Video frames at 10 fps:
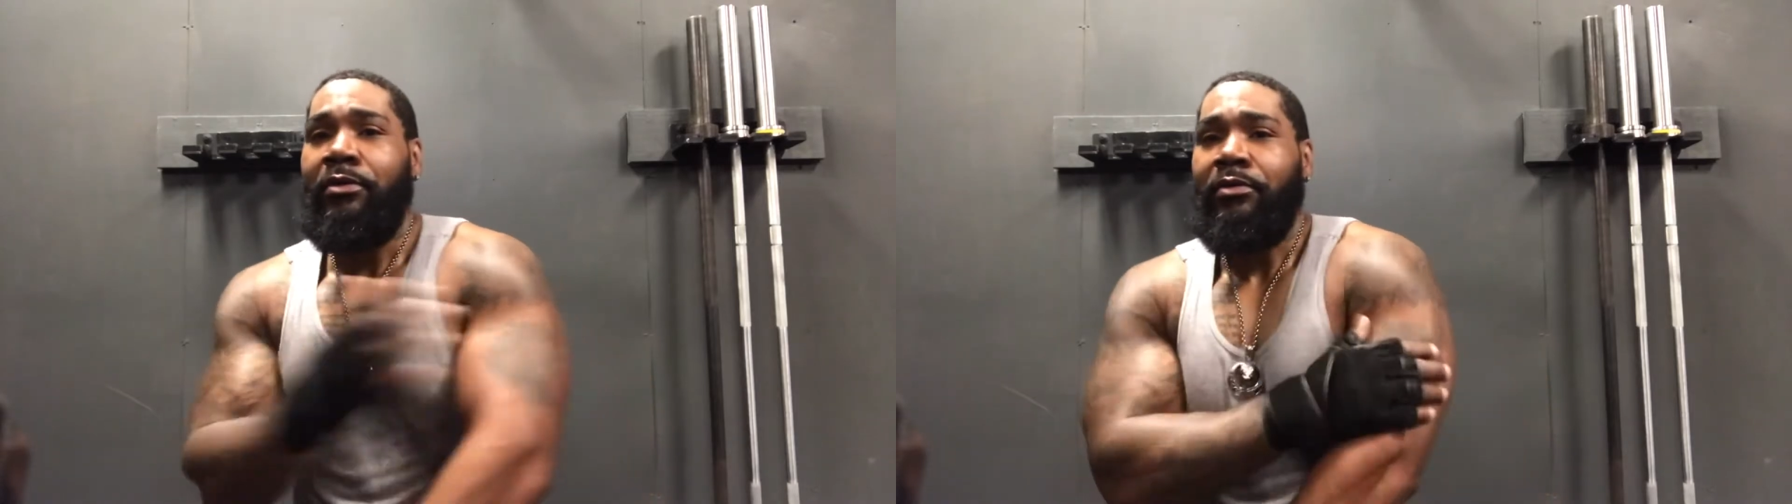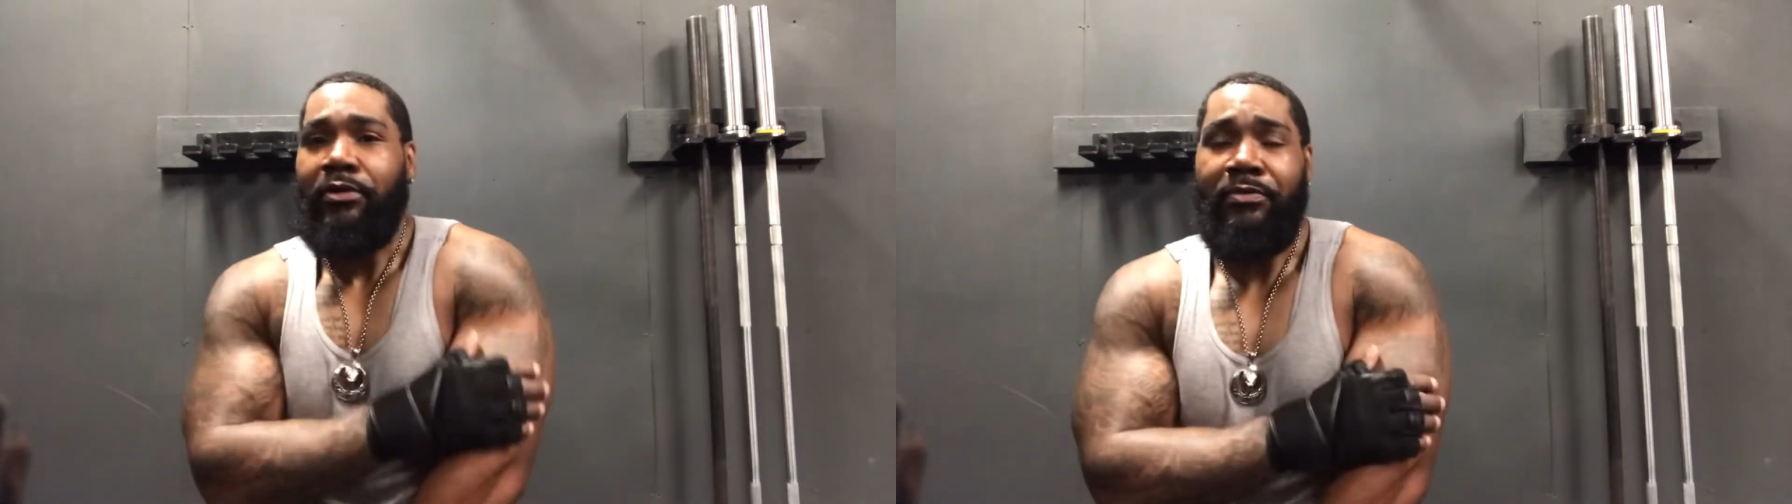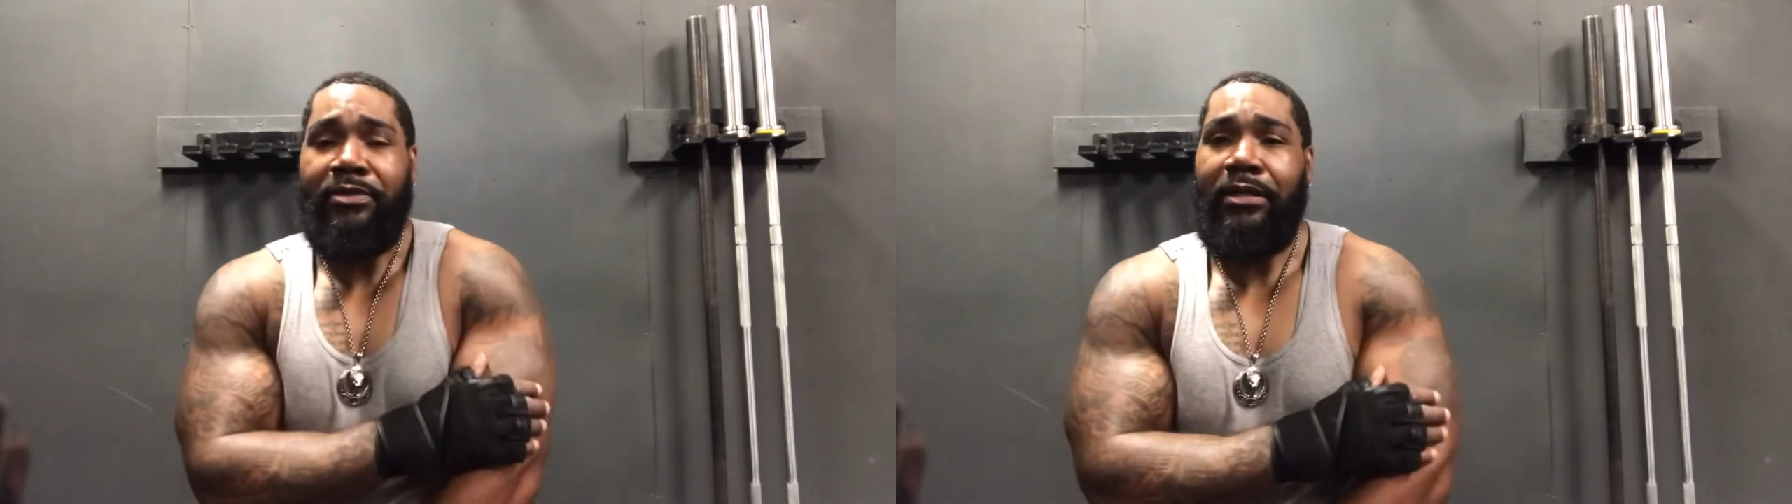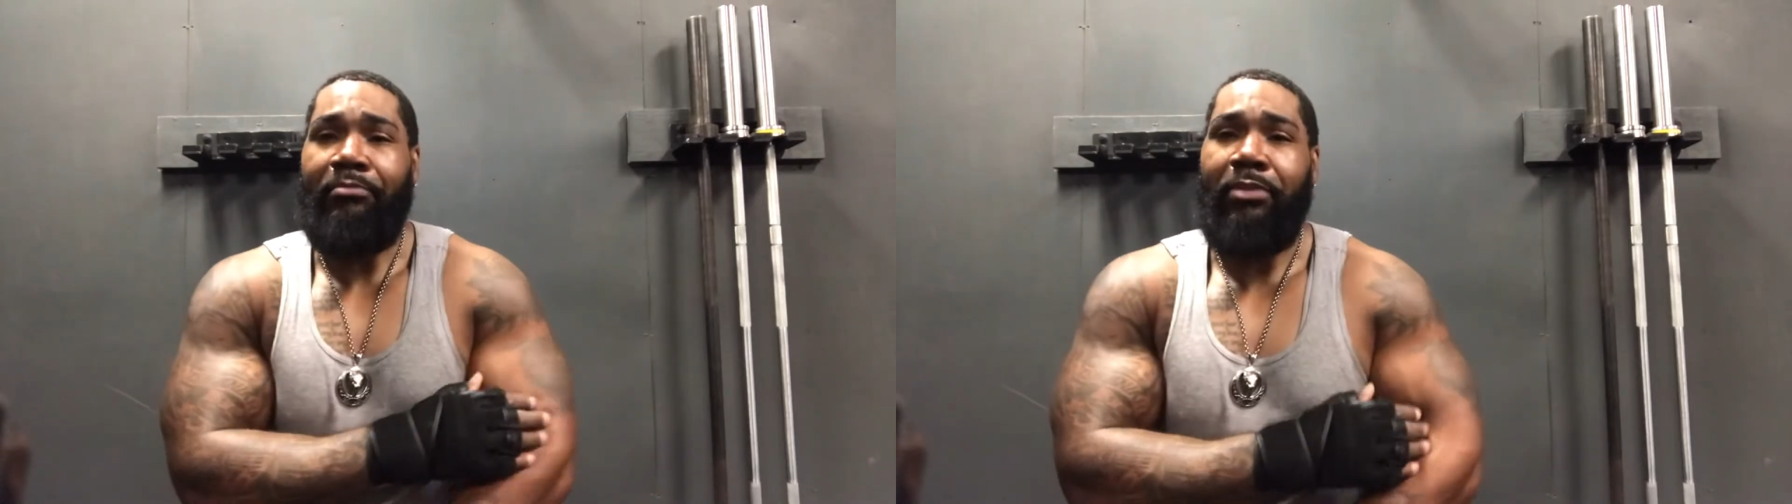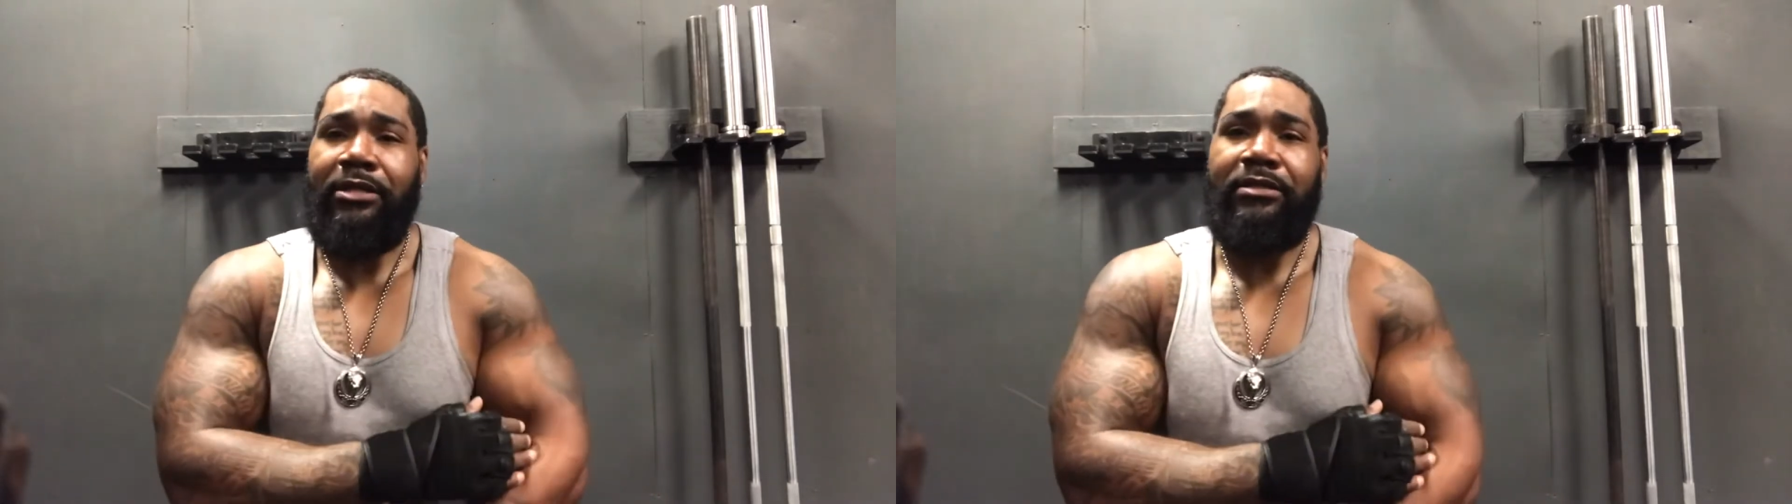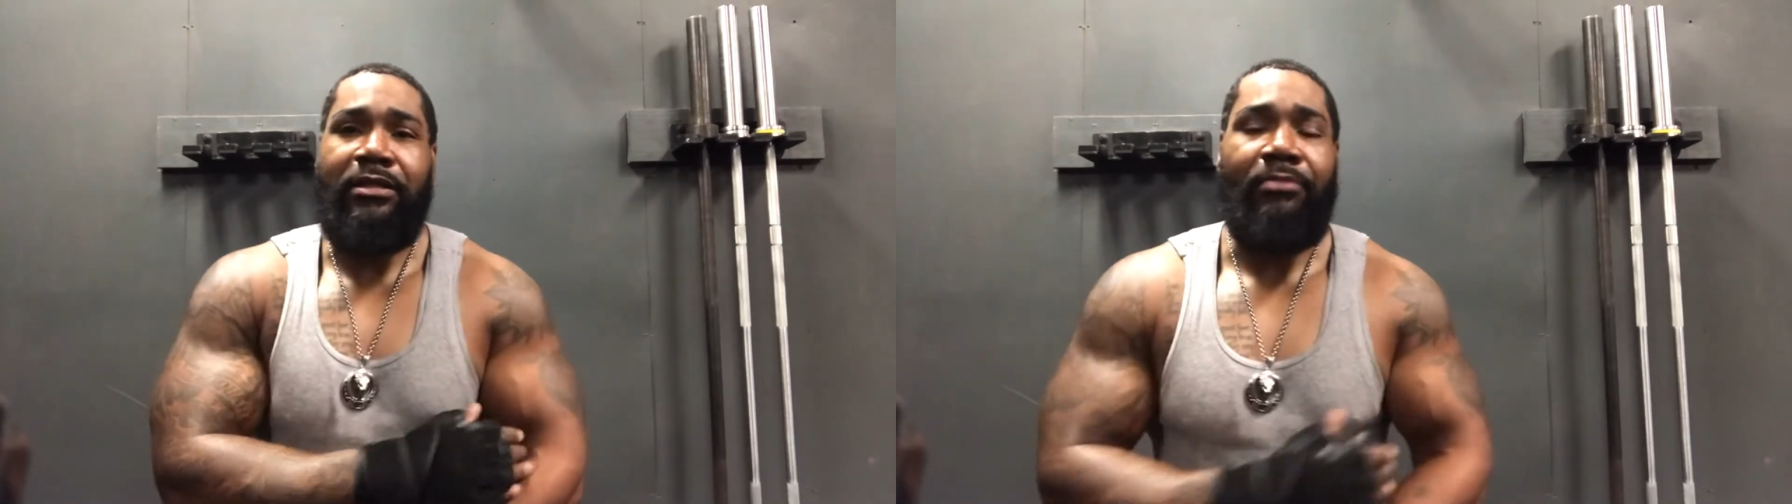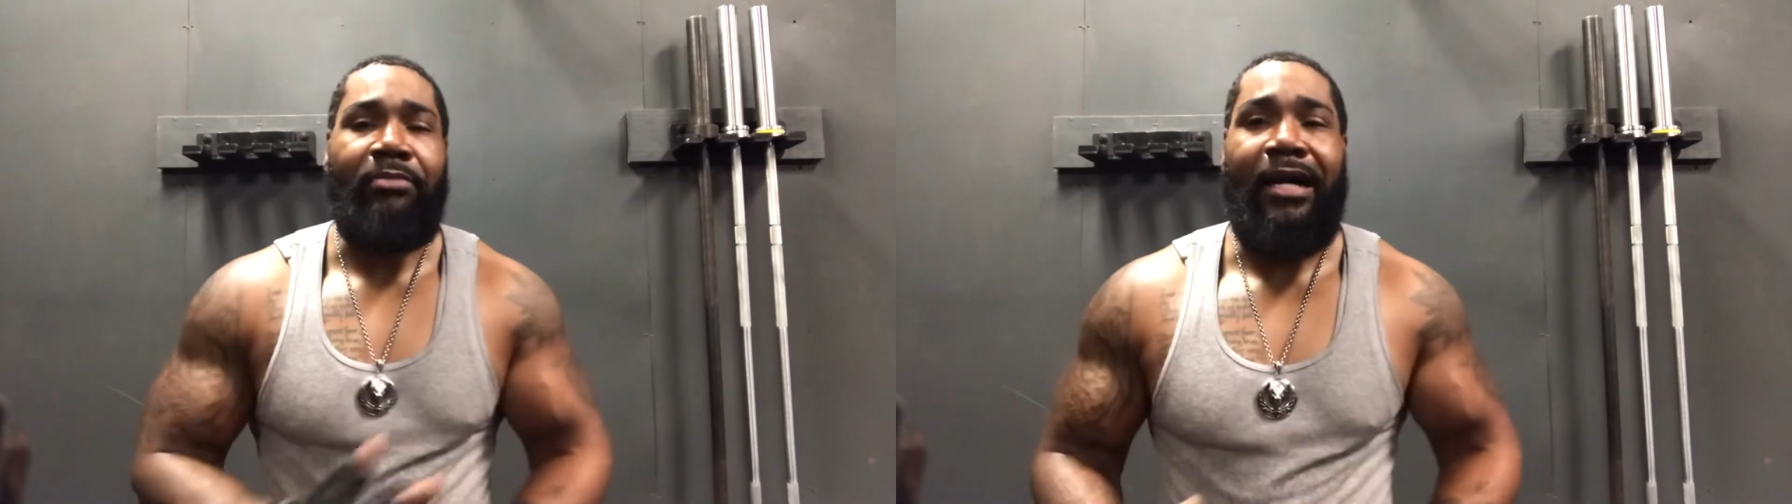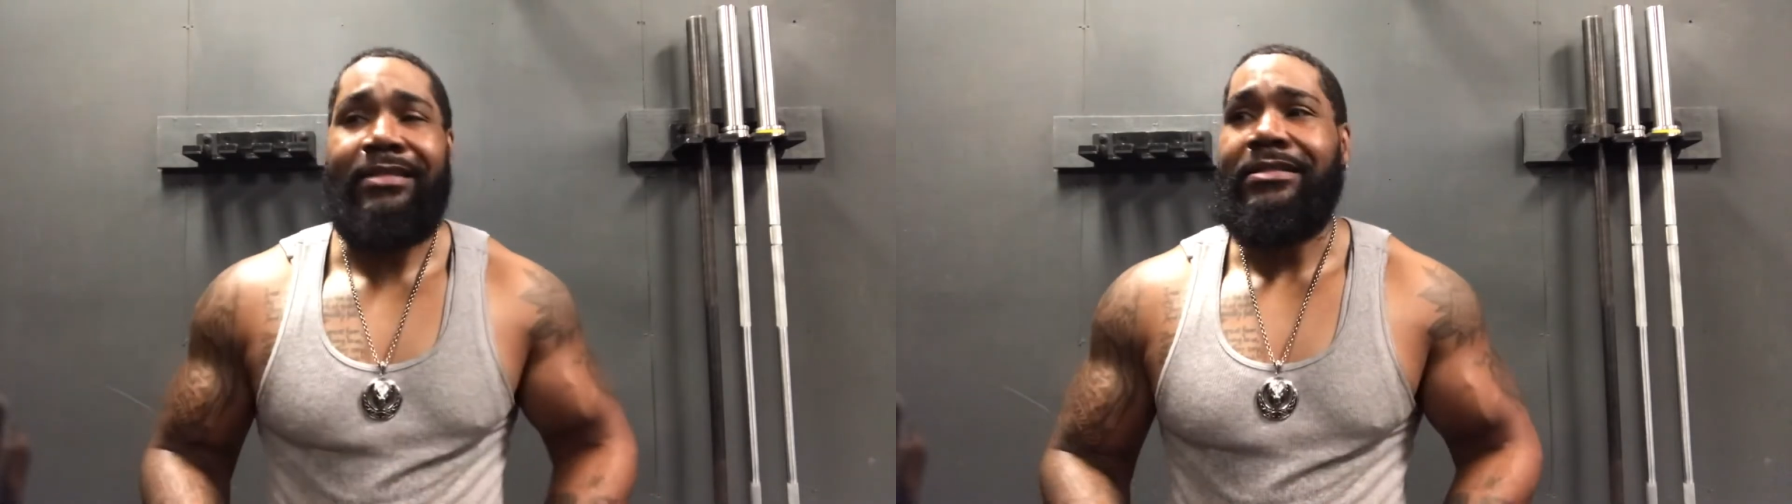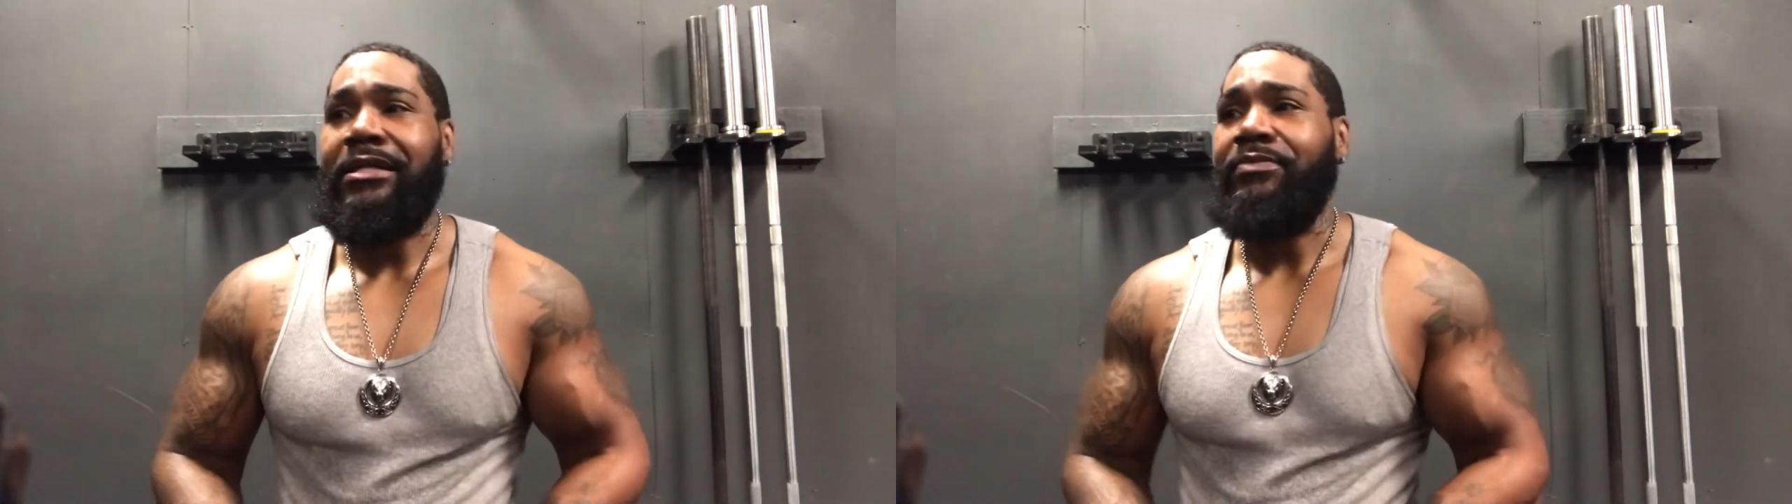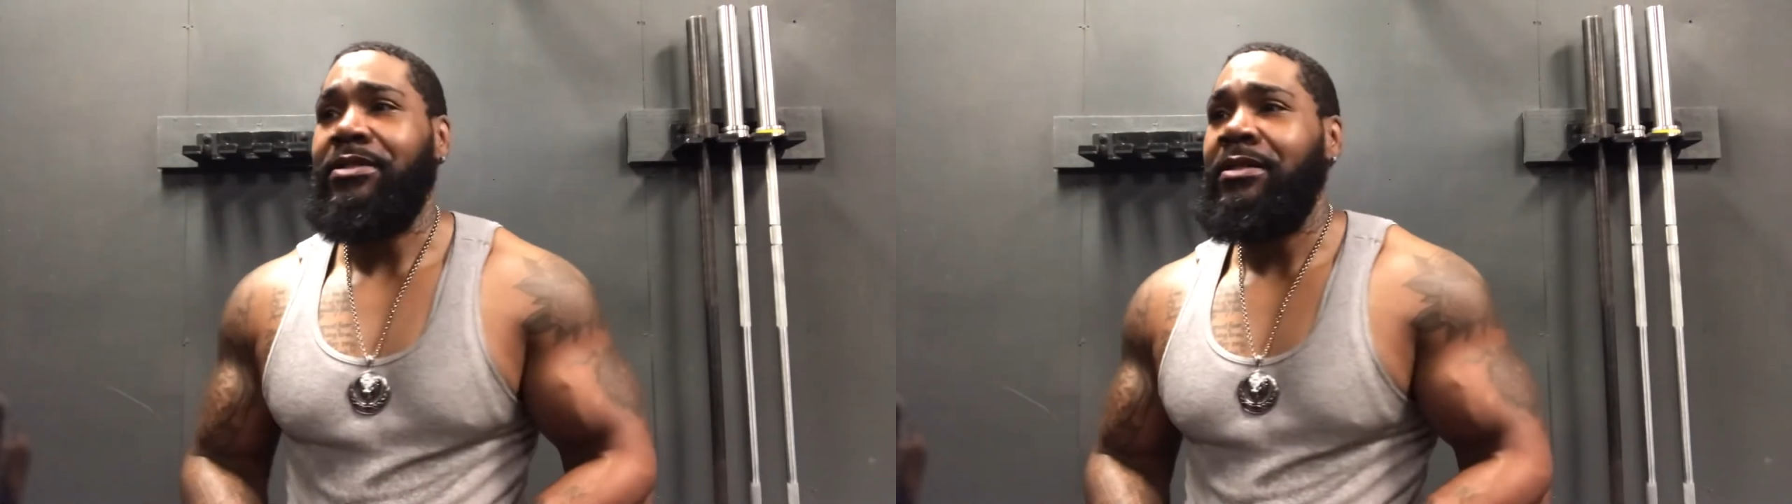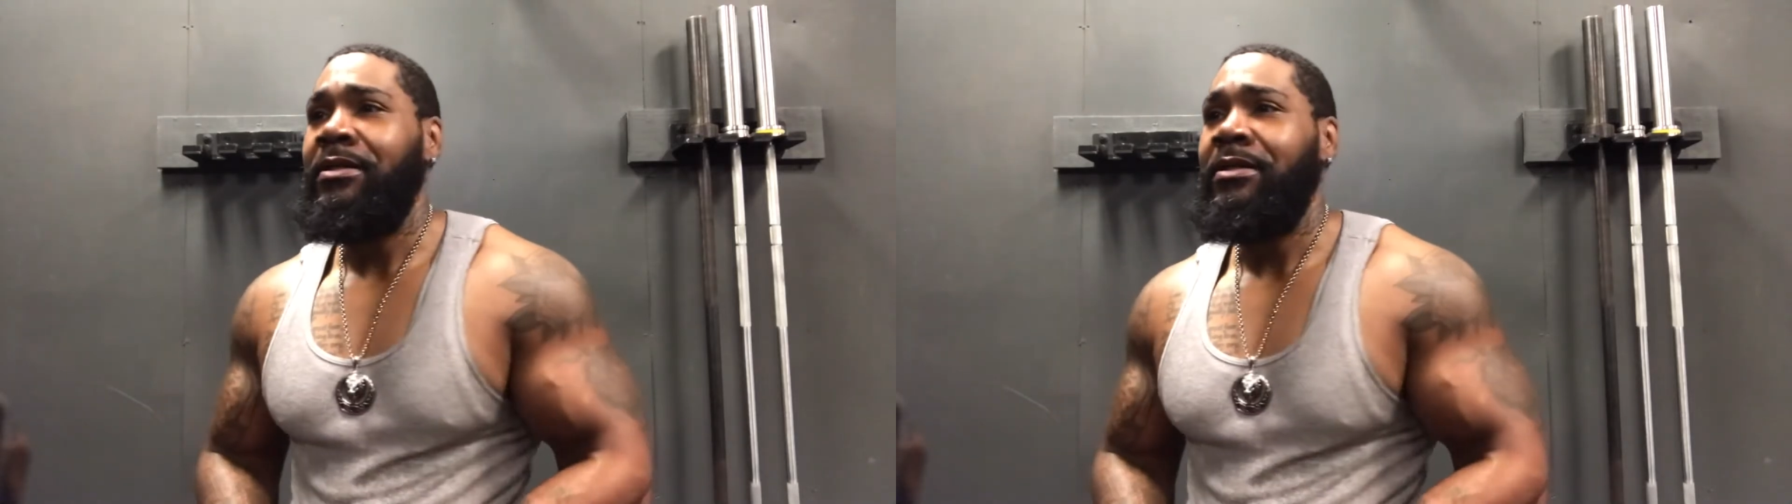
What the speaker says: you know what I'm saying, busted up biceps,